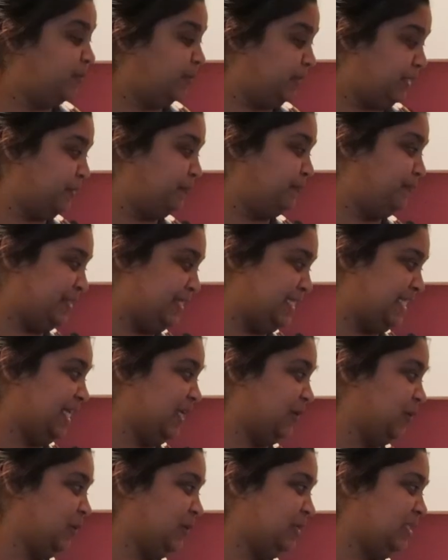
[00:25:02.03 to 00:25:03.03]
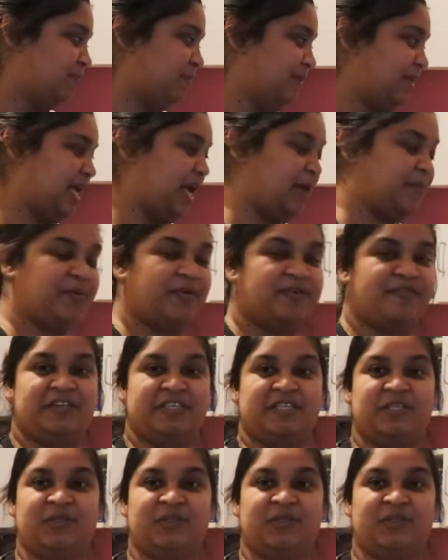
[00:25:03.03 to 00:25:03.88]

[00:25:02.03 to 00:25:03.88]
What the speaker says: with potatoes, but I prefer